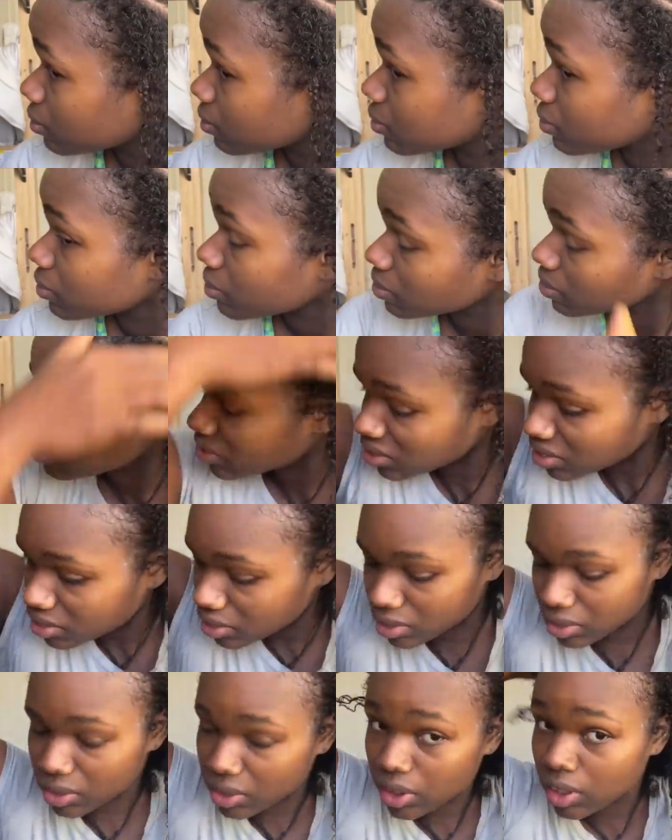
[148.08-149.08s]
if I was
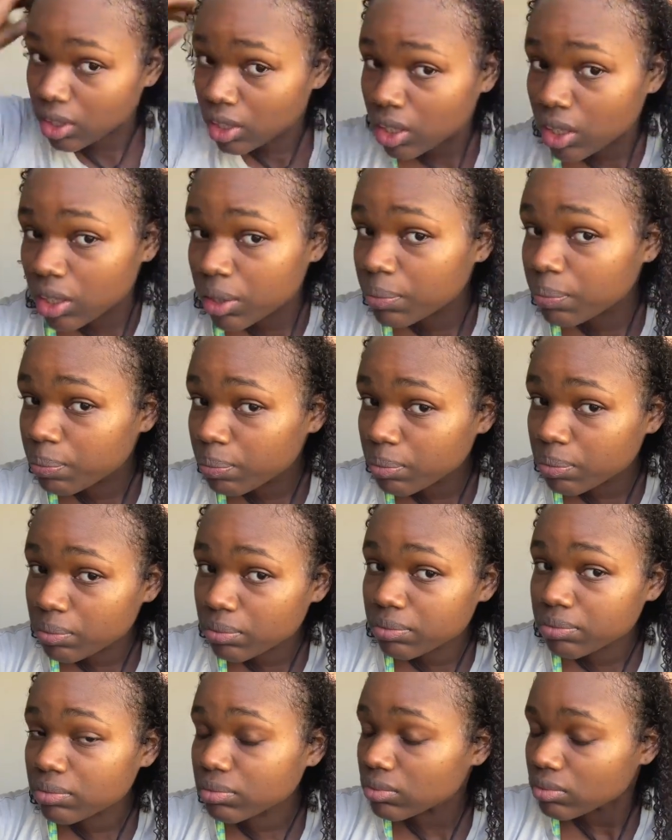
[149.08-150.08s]
doing my whole head
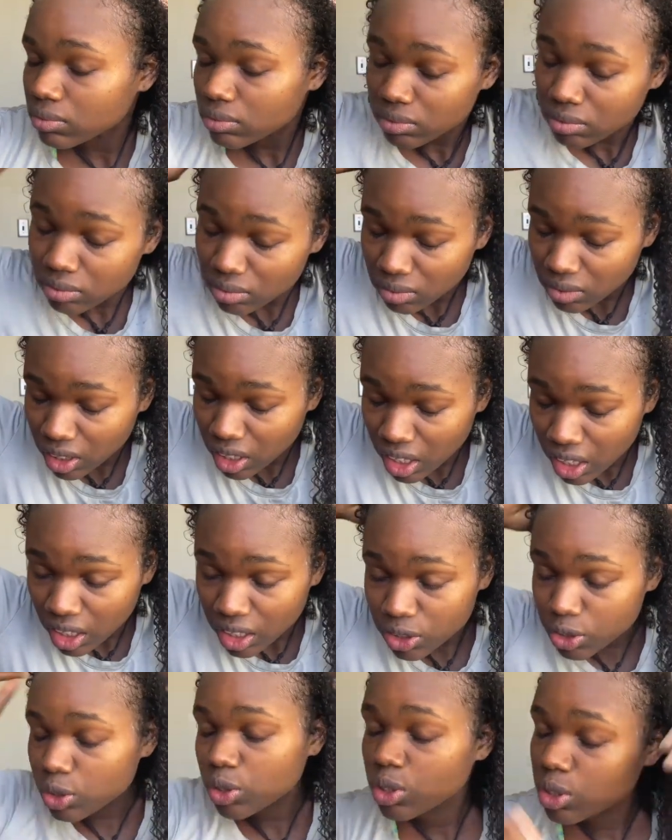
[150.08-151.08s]
of cornrows,
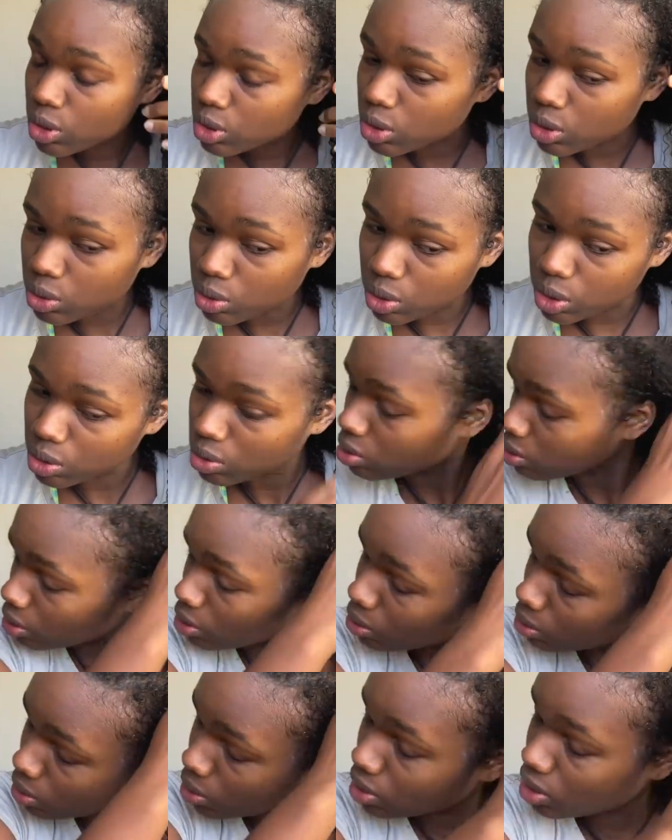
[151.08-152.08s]
of course it would be
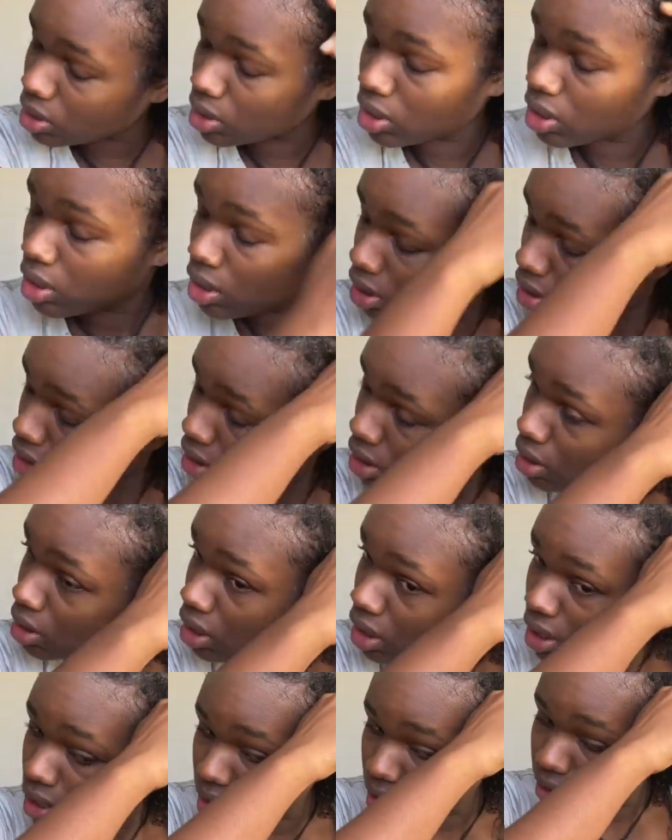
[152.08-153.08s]
much neater.
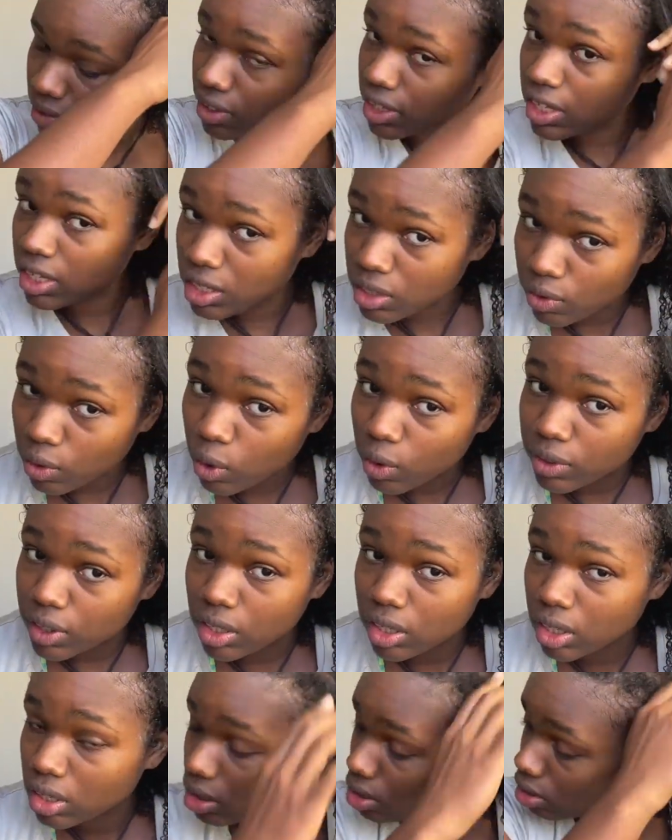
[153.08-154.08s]
But since these
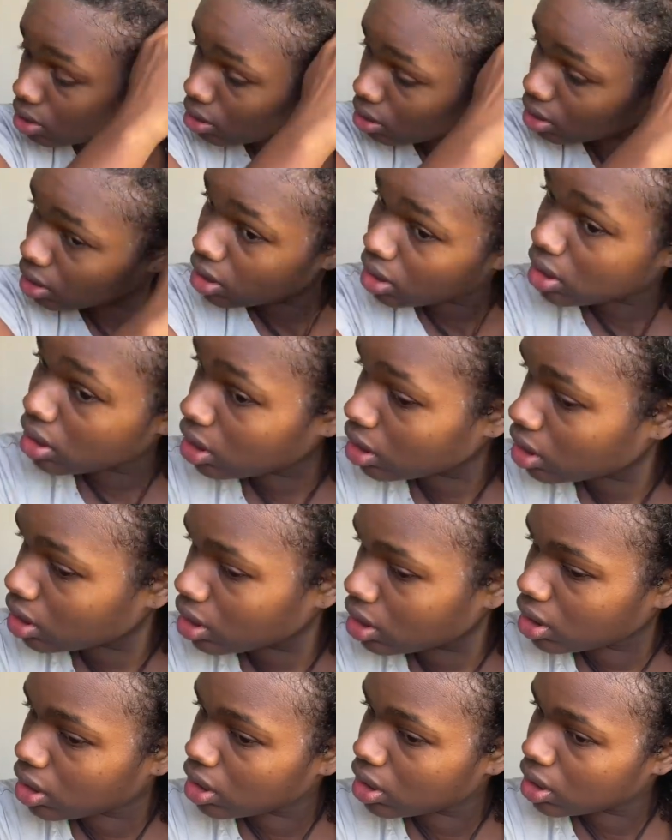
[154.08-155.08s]
braids are going to just
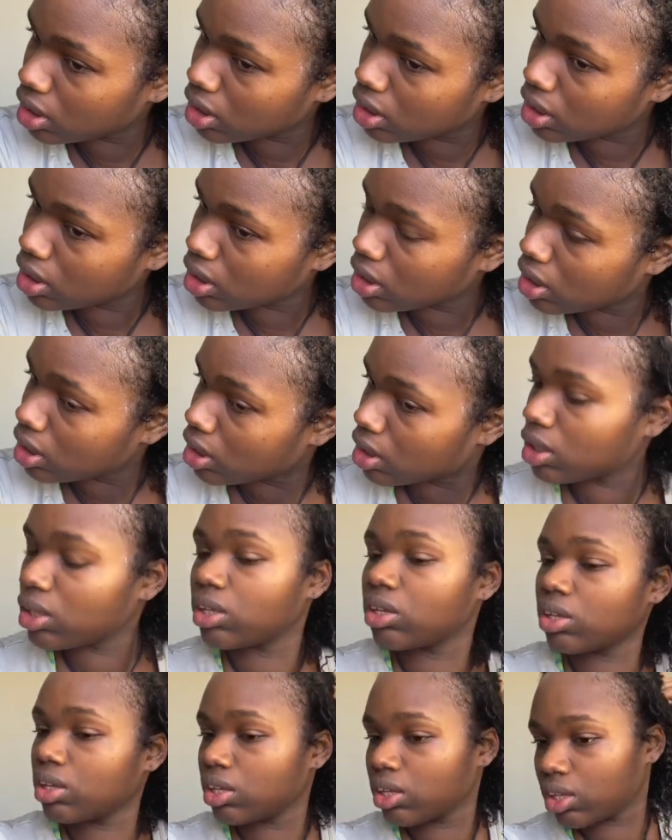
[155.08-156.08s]
feed into the
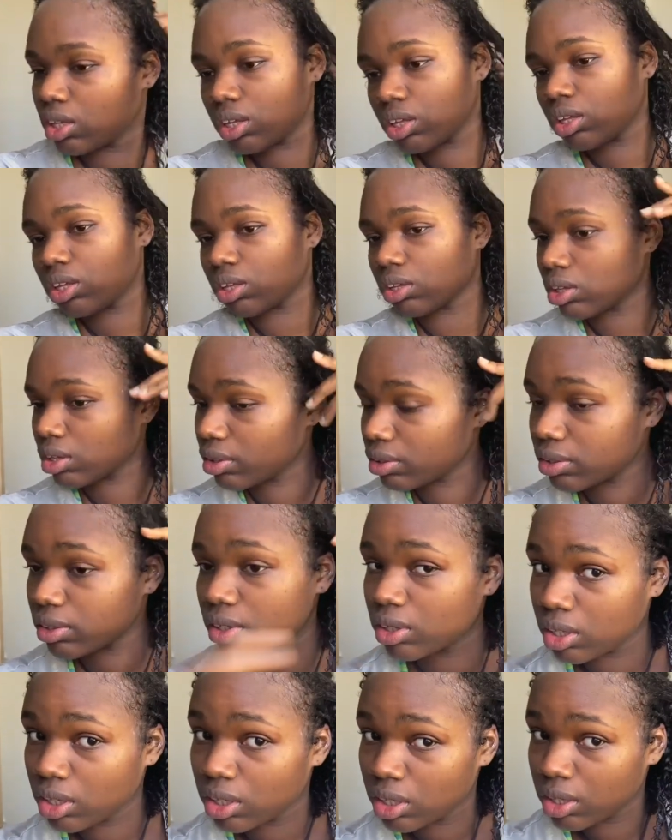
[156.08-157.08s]
bigger braids,
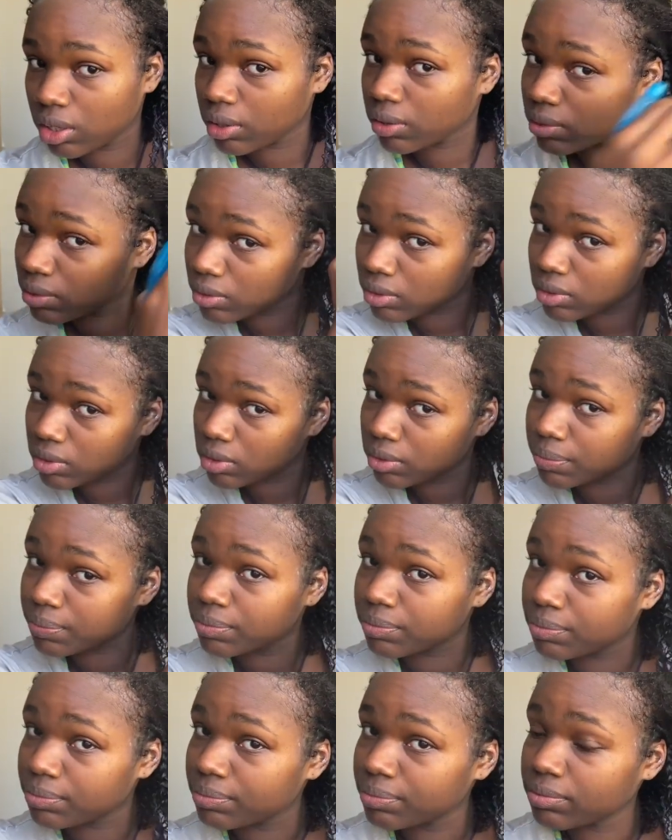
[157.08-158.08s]
I'm not too worried
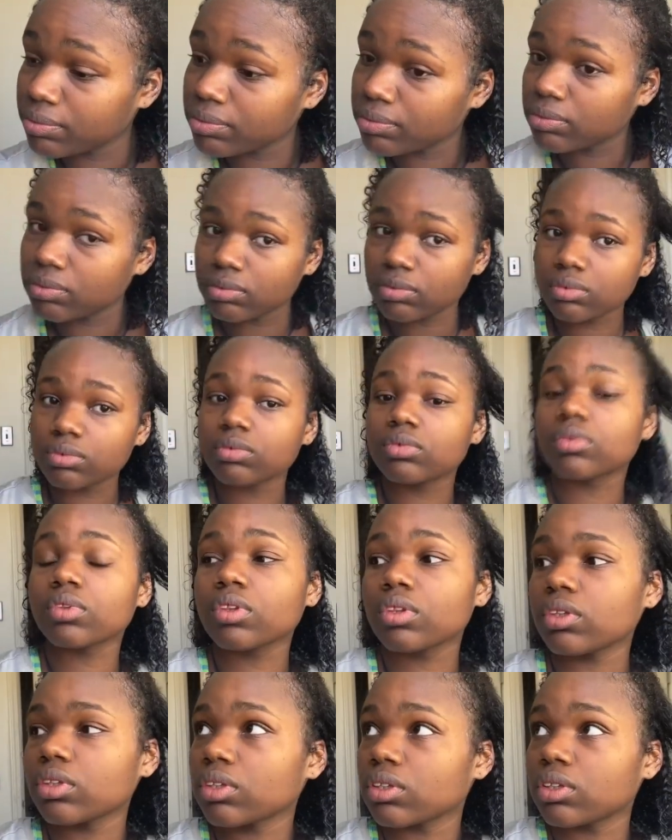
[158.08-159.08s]
about them being
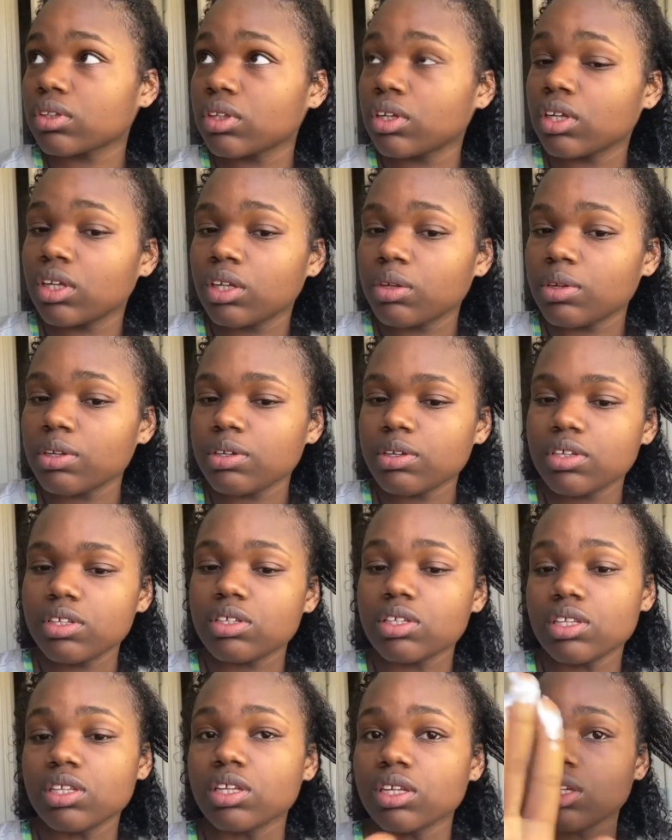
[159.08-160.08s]
completely perfect, if
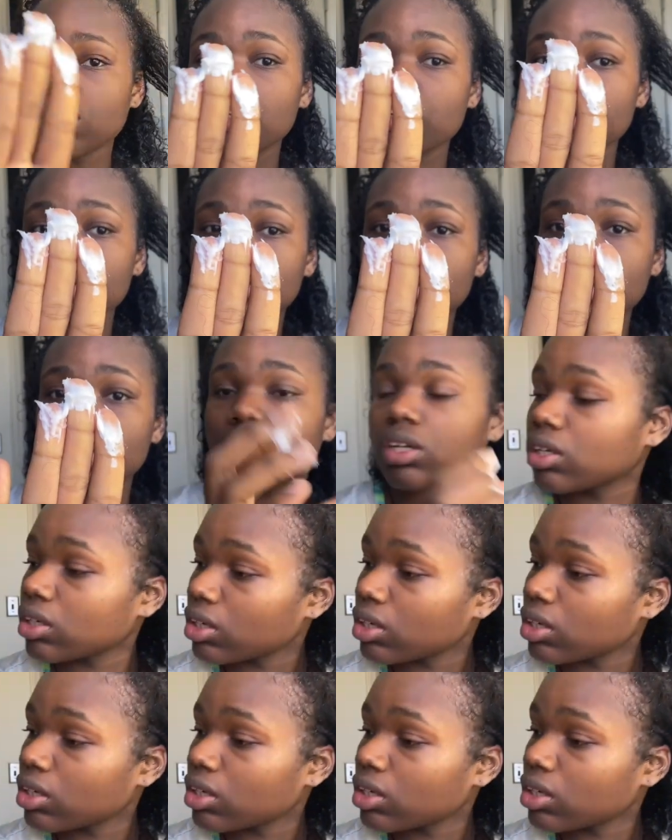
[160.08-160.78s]
that makes sense.